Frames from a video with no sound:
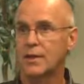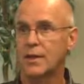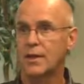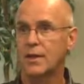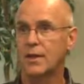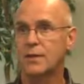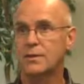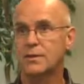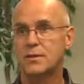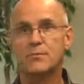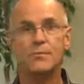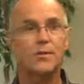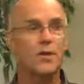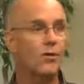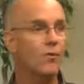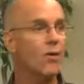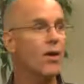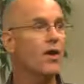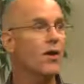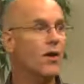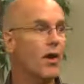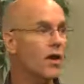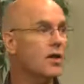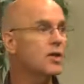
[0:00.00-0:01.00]
And to be
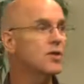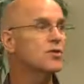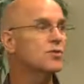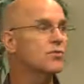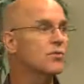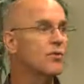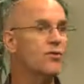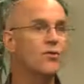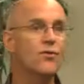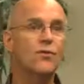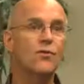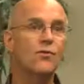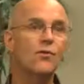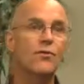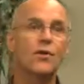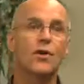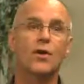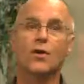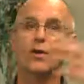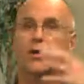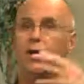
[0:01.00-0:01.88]
quite honest with you,